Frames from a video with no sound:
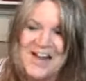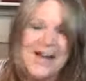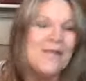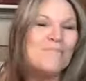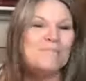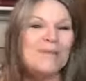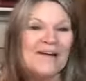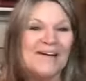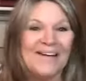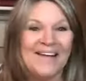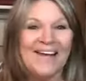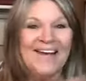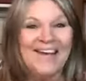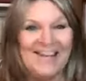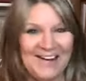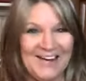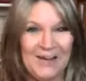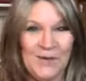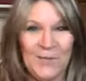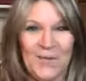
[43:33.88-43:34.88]
But
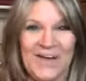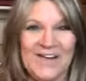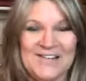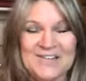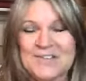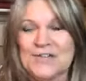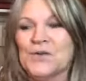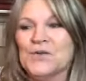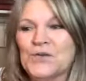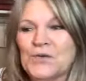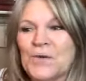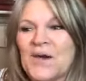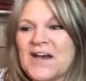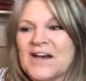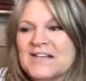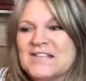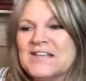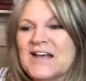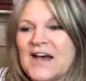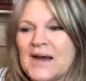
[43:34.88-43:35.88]
anyway, so you
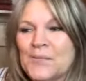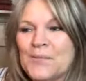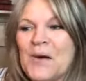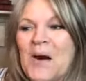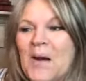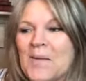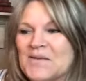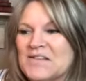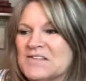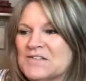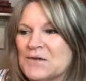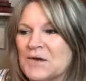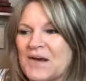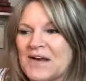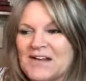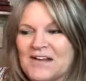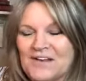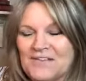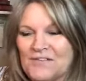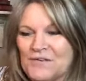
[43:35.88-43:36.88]
guys, I promise you I
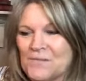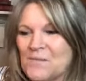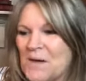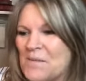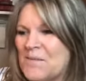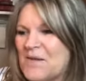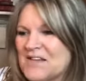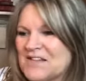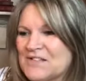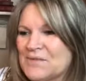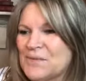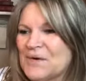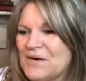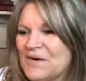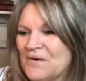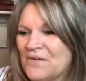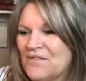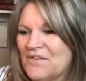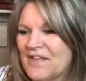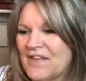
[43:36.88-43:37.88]
give you my best work
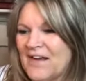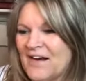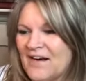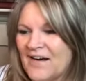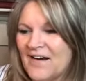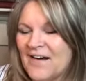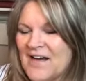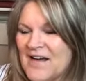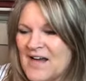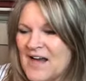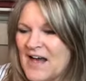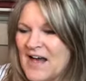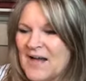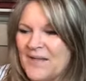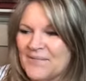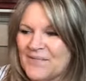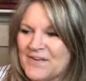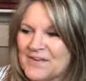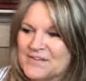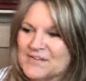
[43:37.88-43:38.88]
over there.
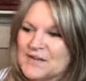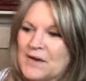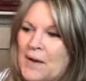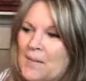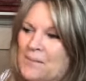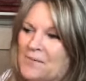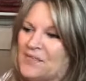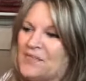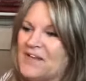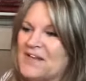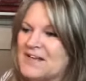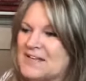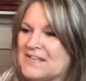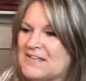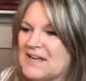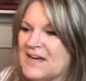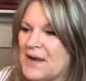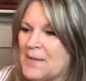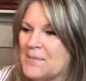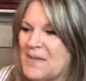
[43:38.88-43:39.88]
There's a couple things
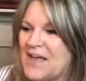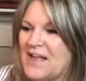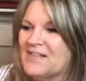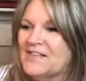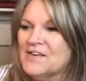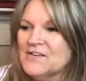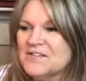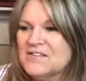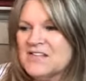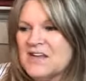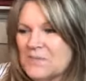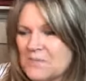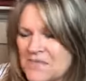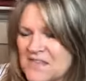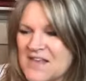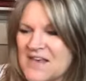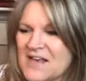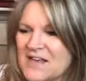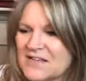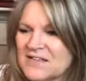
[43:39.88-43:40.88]
that I made. There's some
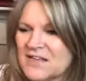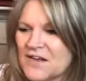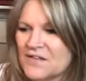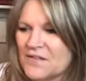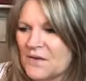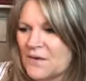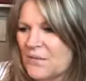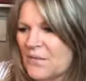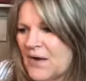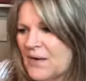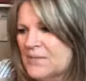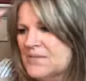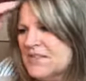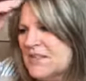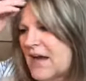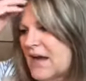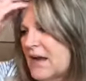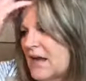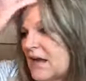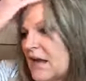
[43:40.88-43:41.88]
things on the
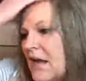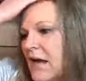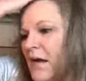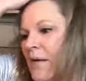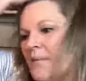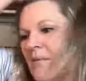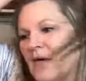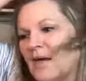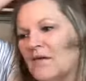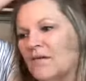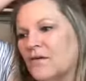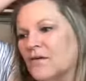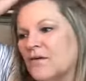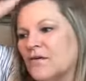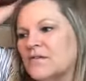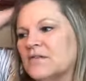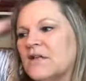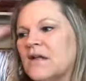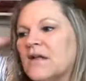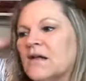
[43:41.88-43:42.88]
website
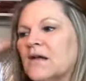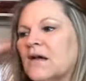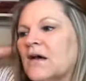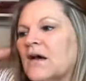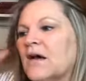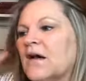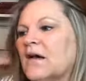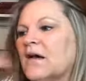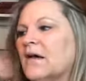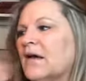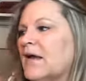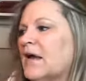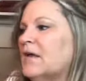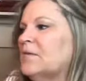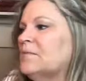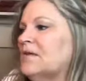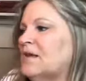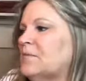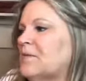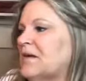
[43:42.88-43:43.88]
under
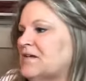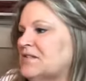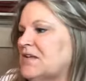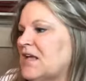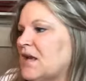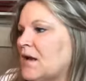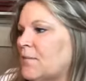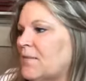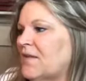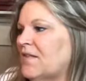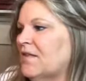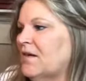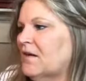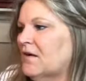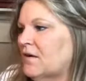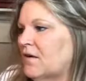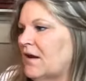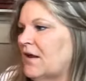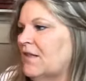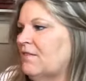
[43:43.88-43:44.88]
Handmade by Tammy that
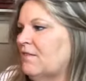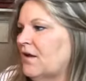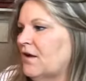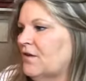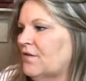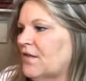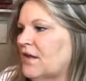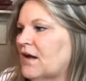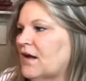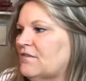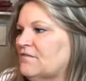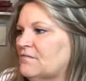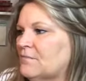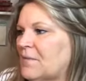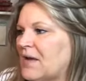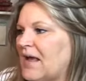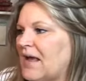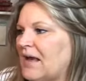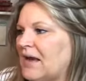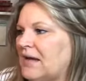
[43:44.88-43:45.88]
are in there that I've
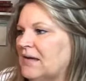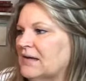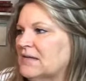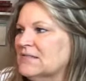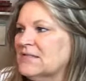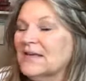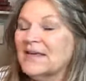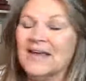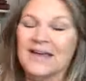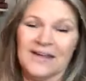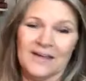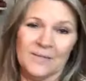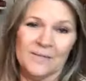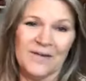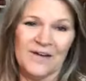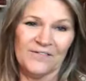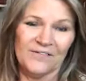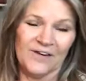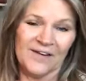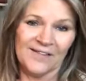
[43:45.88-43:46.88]
made because I can't keep
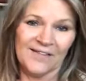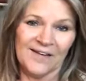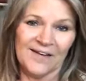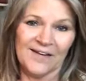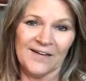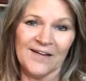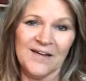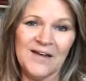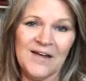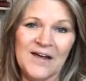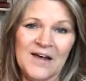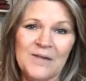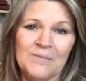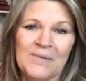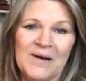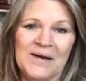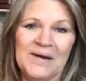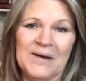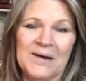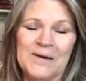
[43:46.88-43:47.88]
everything.
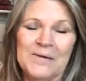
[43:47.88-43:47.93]
But